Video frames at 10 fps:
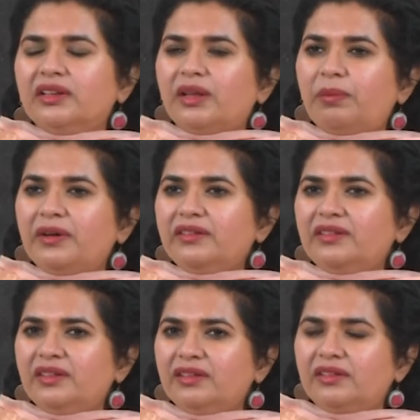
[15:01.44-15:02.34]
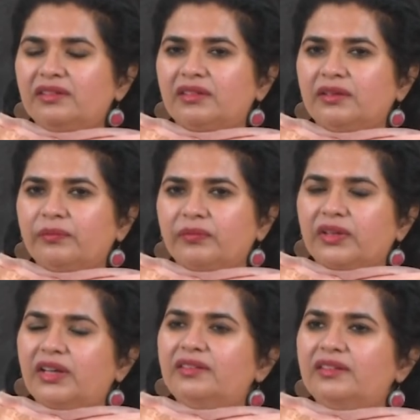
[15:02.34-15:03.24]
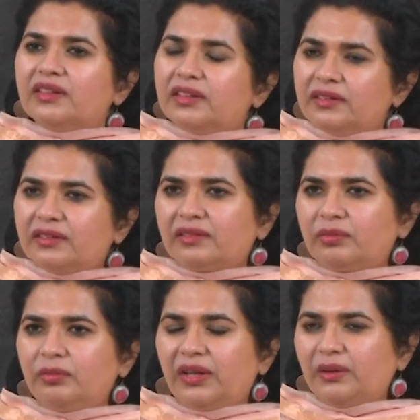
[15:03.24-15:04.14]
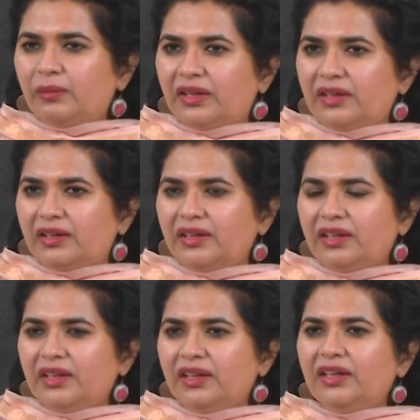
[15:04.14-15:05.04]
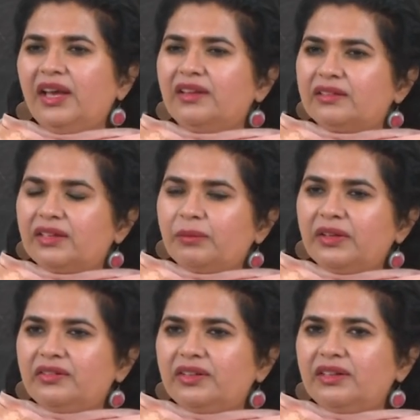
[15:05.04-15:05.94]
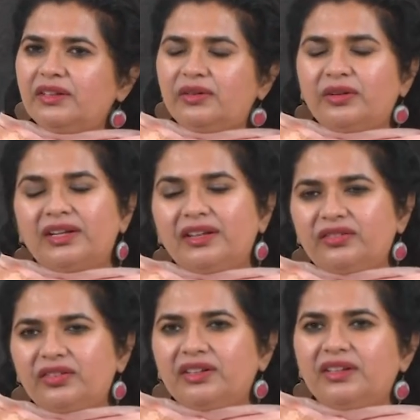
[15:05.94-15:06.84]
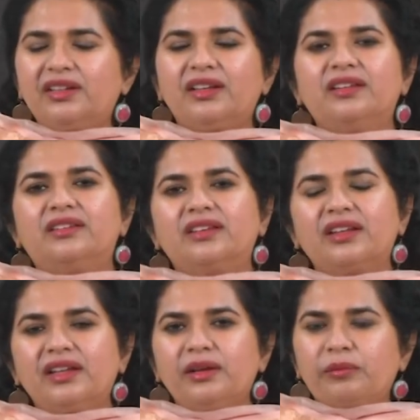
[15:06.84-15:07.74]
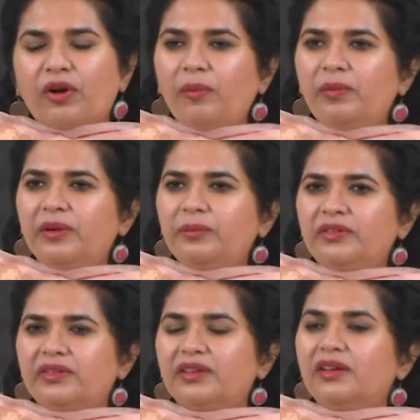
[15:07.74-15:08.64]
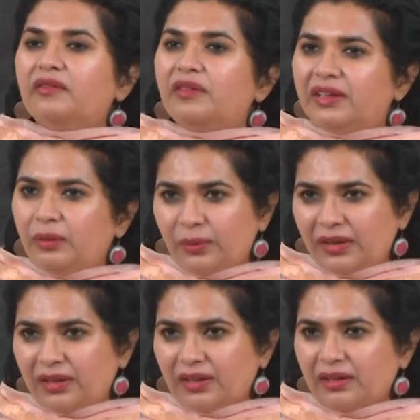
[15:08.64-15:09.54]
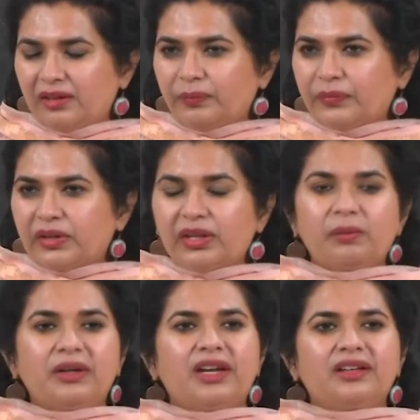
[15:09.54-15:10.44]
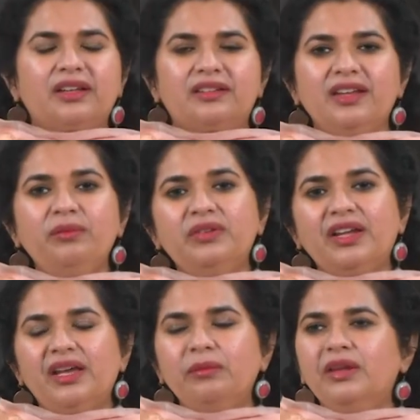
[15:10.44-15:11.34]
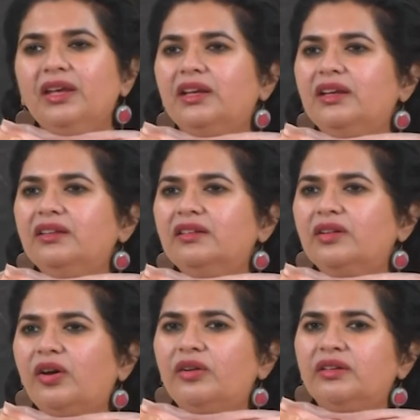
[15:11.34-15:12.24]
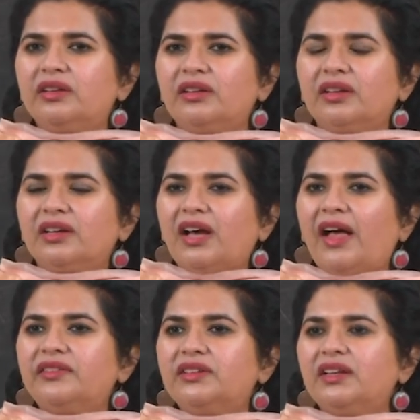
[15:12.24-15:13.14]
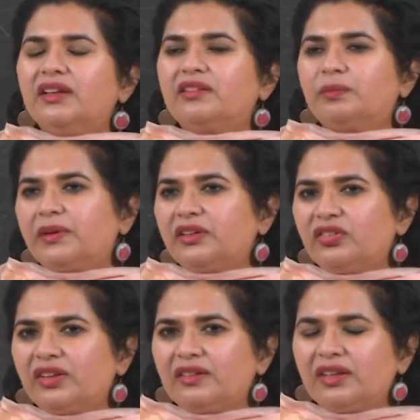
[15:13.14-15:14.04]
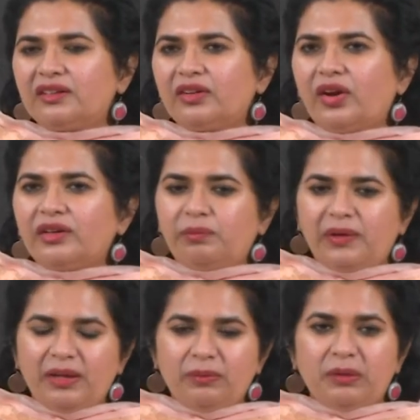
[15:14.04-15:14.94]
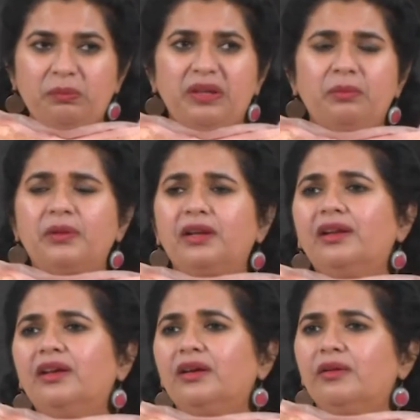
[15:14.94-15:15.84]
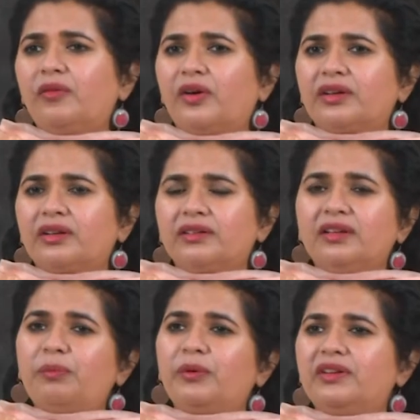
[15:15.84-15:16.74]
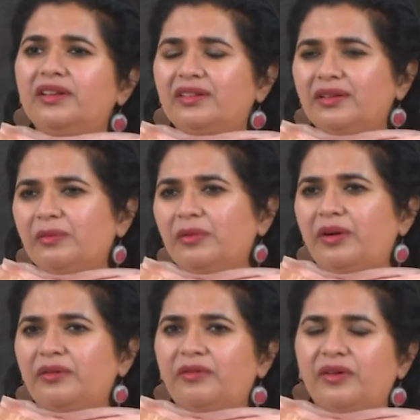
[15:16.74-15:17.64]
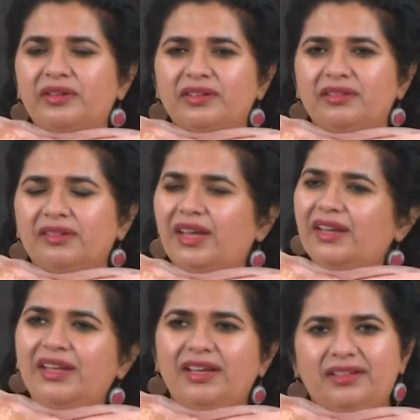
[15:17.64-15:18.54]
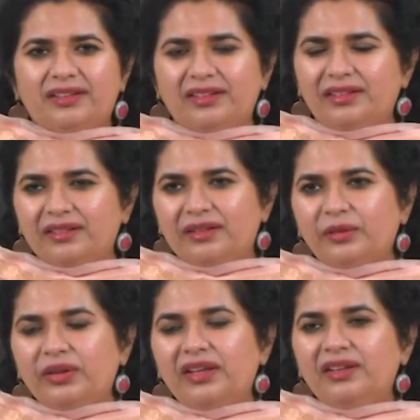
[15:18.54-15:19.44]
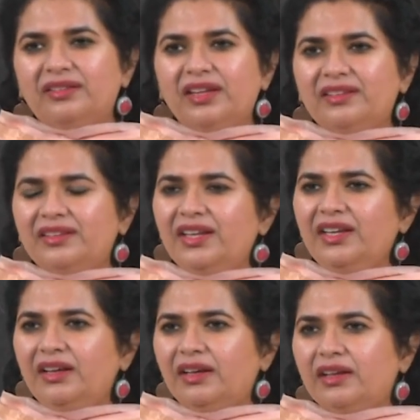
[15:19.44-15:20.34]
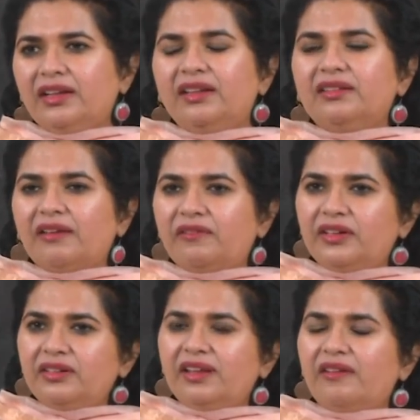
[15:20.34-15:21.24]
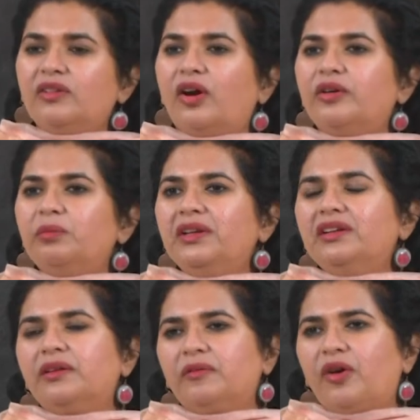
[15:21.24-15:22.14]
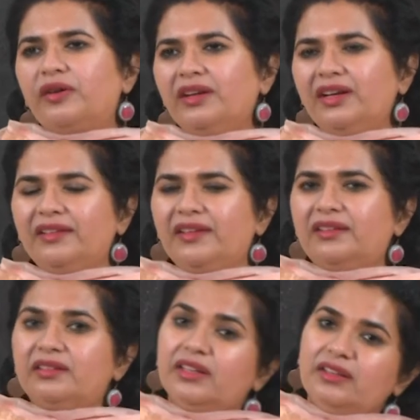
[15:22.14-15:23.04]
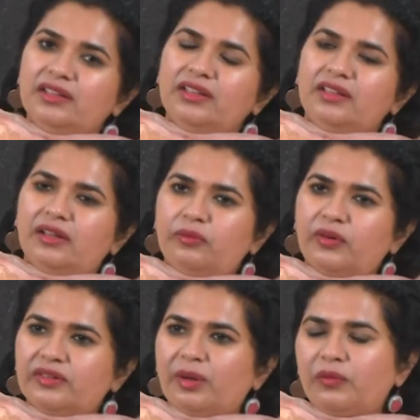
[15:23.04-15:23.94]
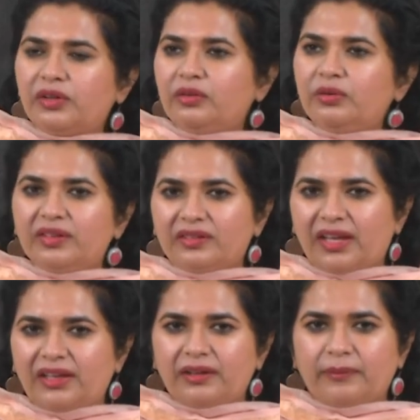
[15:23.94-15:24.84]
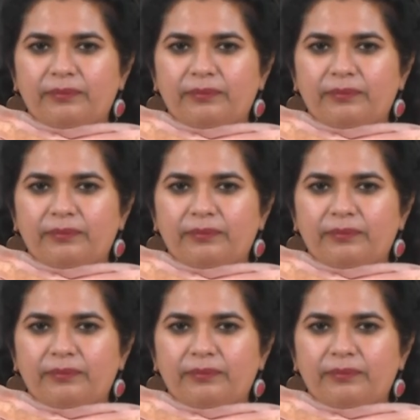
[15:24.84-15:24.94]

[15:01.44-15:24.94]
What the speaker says: the person's concerns very well. He has demonstrated or illustrated his problems very well. Okay, but at the same time he is not casting aspersions, he is not blaming people for nepotism or for any other reason. Okay? He is just saying his efforts have not been rewarded, and that is reason enough for someone to resign.